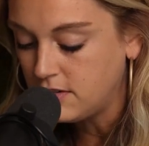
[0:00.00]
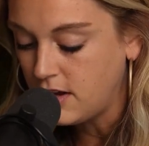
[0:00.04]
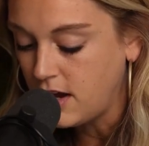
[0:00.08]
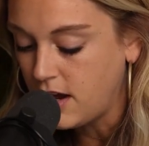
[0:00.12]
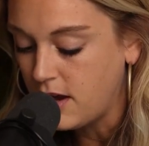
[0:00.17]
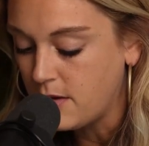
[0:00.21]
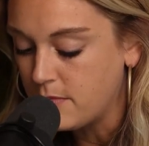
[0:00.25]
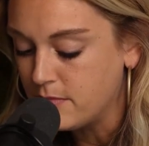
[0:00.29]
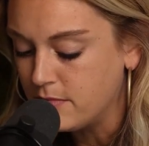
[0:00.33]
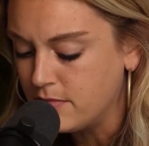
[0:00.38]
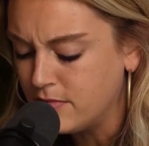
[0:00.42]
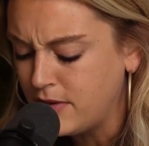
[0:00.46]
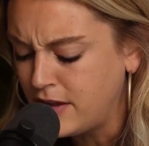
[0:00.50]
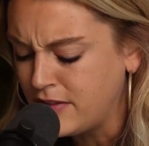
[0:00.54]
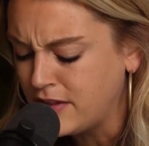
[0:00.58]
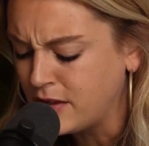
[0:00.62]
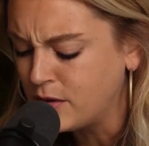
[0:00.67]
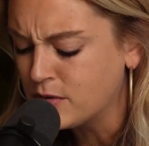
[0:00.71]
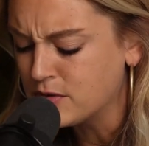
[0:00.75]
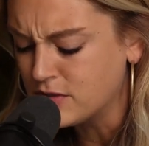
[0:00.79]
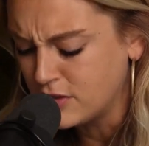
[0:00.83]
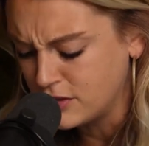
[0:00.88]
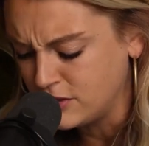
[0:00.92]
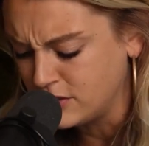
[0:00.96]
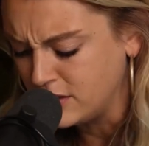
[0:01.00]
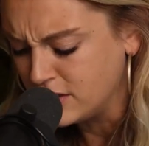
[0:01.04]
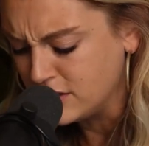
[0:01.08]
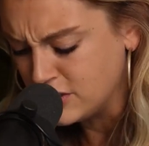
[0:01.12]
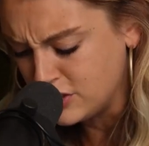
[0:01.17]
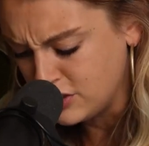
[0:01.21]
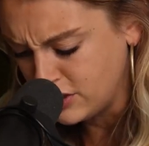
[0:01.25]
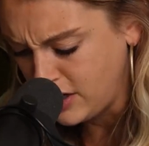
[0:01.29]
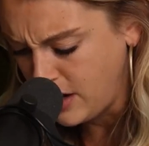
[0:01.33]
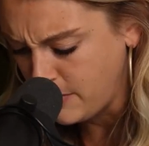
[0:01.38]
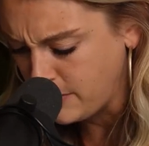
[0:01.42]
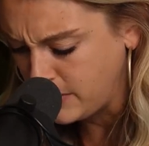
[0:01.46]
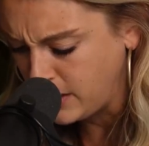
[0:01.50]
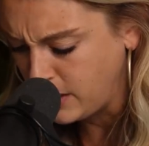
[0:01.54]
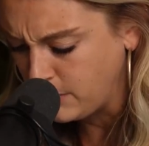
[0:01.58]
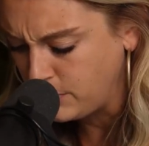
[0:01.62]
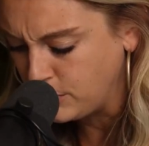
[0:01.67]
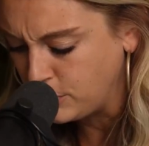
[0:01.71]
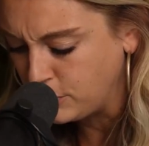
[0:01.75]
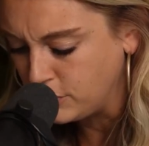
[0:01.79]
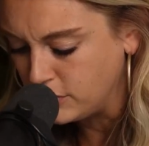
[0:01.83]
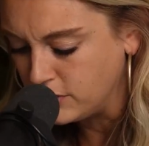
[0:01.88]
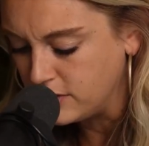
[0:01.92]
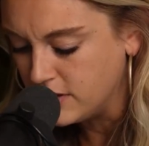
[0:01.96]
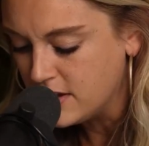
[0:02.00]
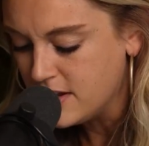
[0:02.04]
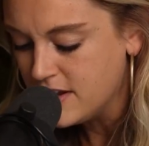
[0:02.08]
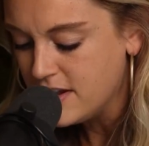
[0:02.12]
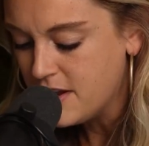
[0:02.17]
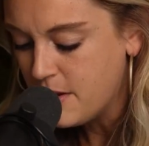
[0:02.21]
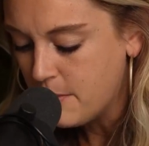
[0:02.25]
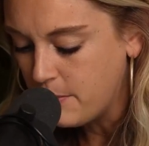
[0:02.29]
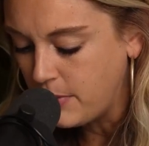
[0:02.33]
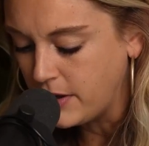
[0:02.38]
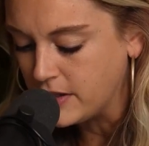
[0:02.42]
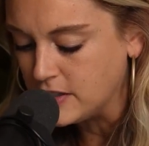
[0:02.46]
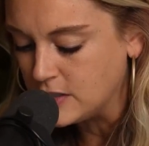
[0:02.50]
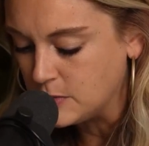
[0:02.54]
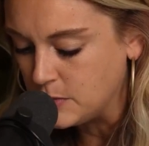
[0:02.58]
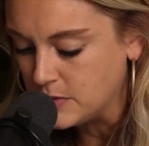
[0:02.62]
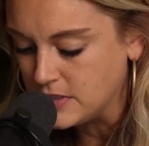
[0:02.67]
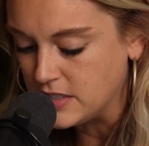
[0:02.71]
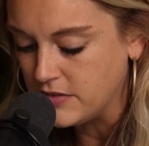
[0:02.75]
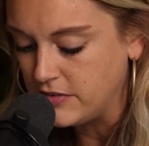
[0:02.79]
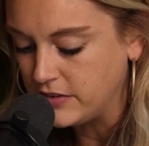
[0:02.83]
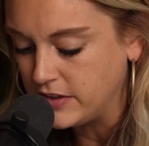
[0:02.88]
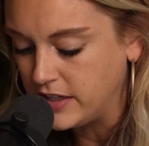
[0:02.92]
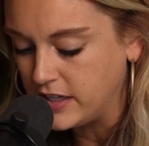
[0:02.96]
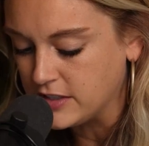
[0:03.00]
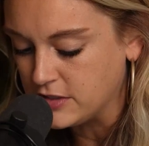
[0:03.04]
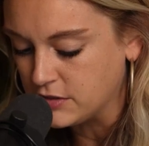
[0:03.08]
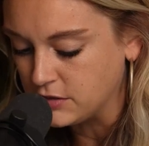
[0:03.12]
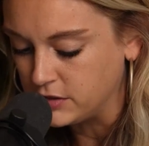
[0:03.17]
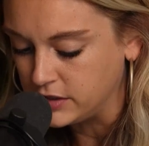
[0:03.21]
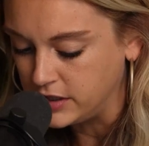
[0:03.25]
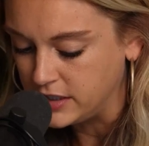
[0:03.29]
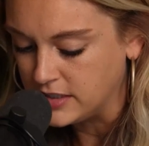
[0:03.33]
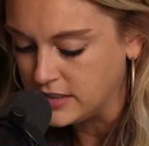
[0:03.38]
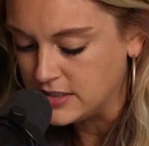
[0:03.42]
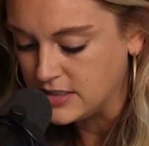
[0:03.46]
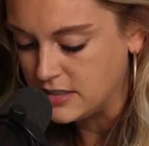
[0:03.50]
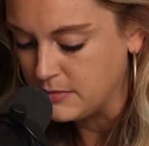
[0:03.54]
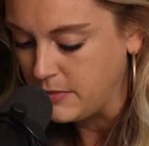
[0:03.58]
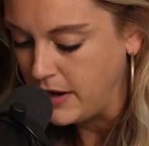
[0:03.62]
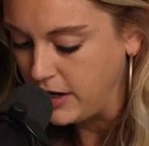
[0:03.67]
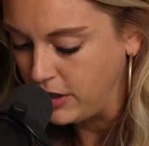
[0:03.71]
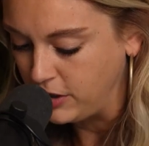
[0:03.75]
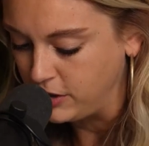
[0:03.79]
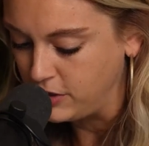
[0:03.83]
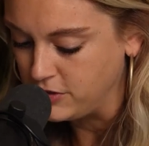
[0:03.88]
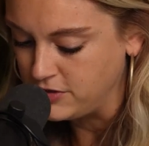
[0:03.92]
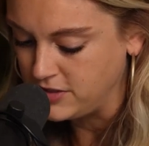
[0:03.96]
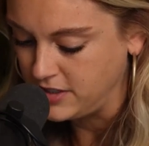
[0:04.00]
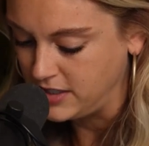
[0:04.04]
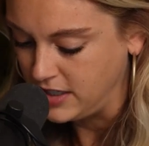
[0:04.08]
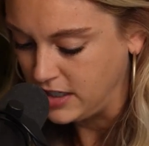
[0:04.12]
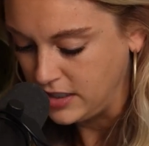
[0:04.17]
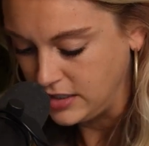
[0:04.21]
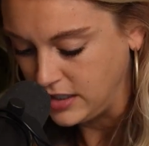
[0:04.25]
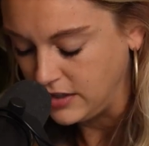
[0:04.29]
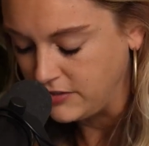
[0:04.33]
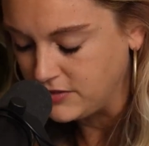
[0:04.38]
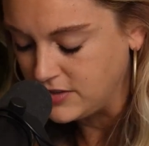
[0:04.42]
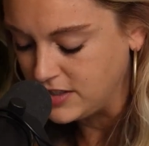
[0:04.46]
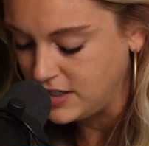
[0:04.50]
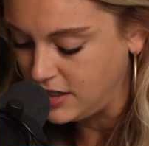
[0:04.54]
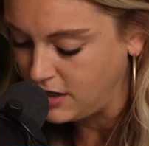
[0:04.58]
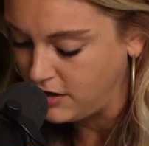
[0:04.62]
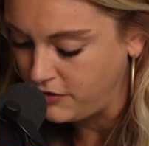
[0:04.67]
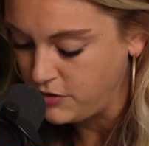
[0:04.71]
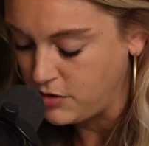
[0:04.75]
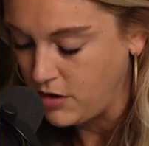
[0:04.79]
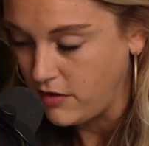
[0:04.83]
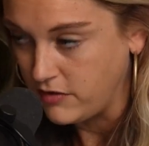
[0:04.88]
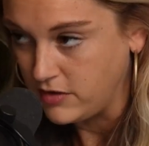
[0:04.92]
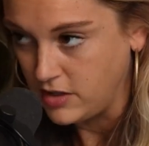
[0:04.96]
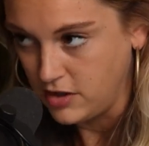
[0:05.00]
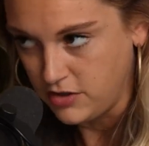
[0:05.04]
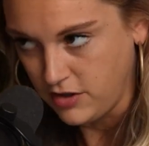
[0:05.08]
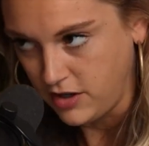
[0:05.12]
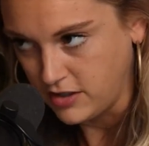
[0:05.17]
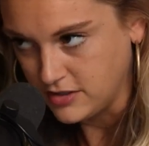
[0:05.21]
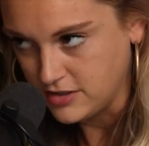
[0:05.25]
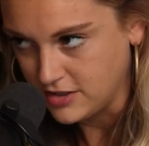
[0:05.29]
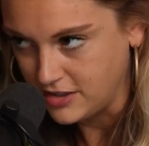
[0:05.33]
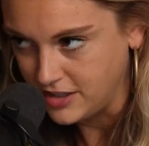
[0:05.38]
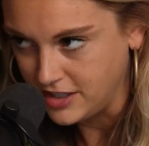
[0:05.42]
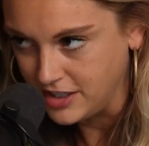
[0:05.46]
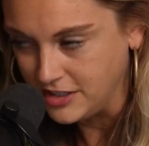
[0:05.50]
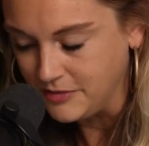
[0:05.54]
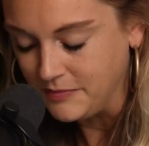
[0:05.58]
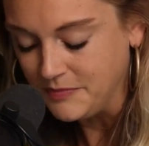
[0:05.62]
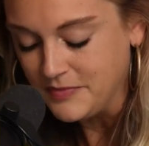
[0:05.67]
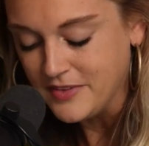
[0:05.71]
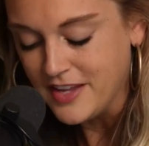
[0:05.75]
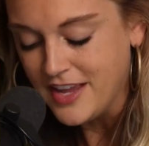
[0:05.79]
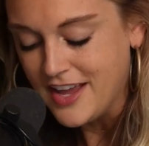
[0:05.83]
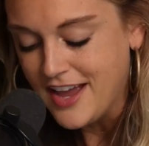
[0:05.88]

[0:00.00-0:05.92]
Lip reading: I think it was on your Instagram that I pulled, but specifically as it relates to microdosing, and I'd love to hear if you have any thoughts on it.